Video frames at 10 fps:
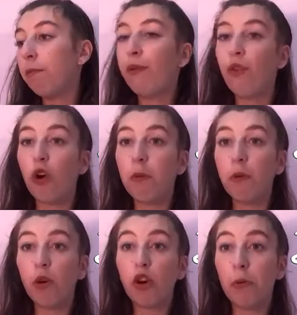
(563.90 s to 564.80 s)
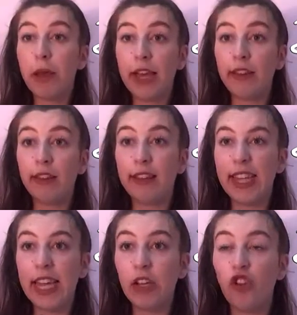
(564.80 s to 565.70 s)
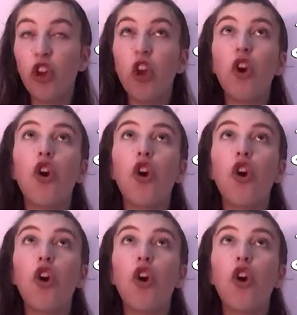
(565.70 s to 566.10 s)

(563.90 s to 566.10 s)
performer will come in to teach,